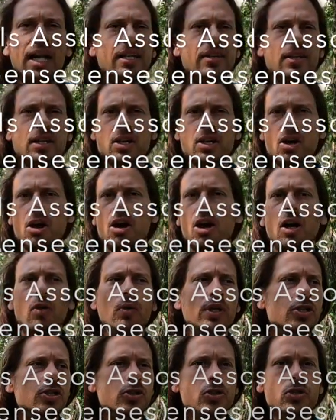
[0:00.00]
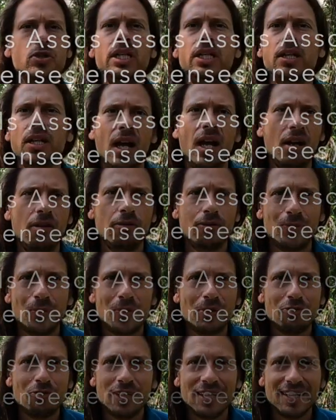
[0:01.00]
like the car we truly love
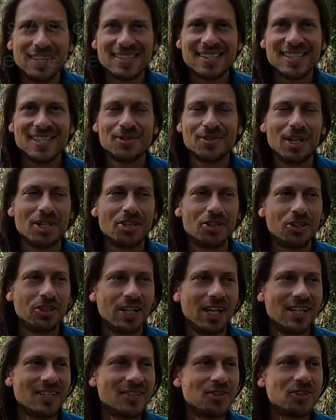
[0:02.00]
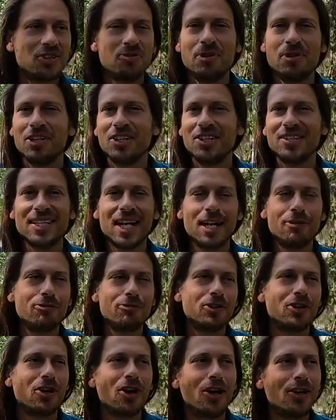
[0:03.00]
when Venus is retrograde. So it could be a good time
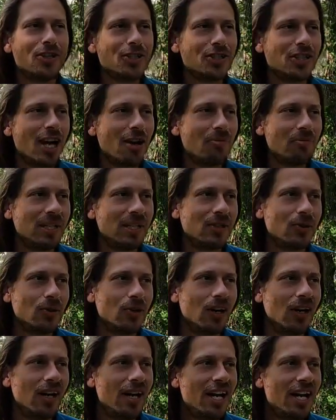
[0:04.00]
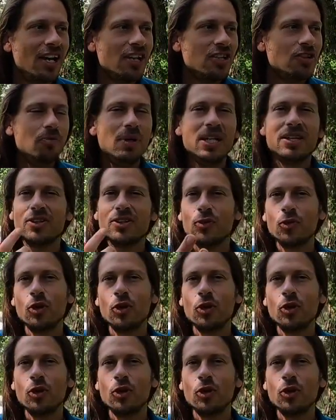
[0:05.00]
for car shopping, or you meet the